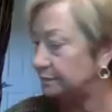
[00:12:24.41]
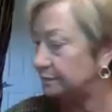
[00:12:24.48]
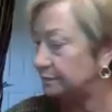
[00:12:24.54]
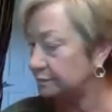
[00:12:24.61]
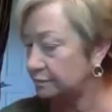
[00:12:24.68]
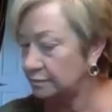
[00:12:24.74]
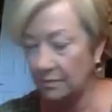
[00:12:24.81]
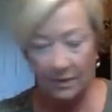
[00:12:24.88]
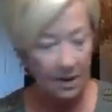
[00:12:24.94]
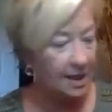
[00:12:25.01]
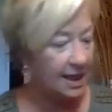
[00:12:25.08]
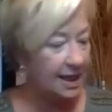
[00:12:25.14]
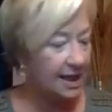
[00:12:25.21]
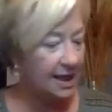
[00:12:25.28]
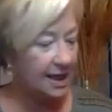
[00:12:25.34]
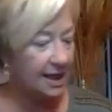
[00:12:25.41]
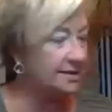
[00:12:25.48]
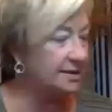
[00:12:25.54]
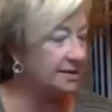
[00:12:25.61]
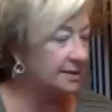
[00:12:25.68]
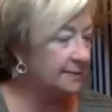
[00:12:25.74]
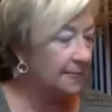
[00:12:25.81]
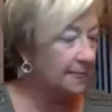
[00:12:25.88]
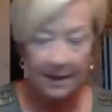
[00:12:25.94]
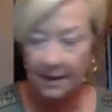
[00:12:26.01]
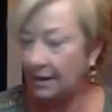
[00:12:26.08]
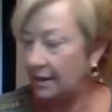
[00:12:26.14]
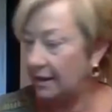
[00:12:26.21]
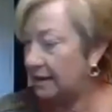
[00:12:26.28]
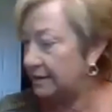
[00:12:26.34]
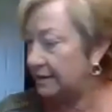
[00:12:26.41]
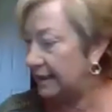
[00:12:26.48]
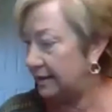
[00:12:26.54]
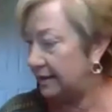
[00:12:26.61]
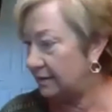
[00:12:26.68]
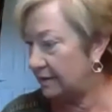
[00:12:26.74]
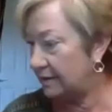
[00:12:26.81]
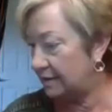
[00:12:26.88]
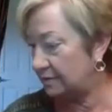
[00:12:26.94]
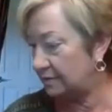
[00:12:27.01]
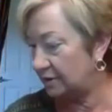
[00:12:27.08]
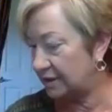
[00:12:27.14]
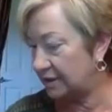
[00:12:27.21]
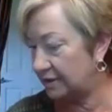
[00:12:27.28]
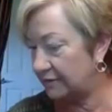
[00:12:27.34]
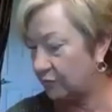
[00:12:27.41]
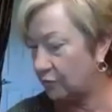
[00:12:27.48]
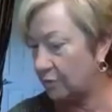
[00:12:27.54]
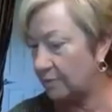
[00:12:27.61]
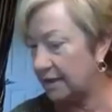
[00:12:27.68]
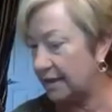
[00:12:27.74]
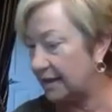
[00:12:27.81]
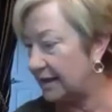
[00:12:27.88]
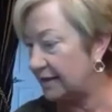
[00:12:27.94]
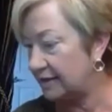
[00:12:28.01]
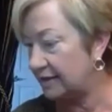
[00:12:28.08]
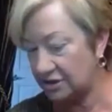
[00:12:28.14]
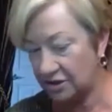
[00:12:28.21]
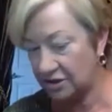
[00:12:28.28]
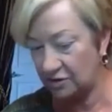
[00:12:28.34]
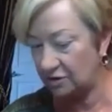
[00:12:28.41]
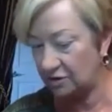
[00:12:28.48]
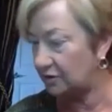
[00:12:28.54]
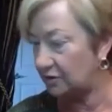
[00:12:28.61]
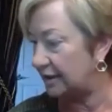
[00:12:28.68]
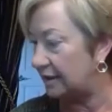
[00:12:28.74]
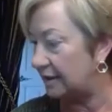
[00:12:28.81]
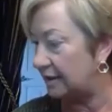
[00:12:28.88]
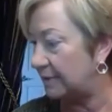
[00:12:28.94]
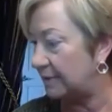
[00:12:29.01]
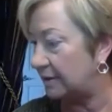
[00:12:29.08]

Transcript: and now I'm looking for my eyelash curler, and I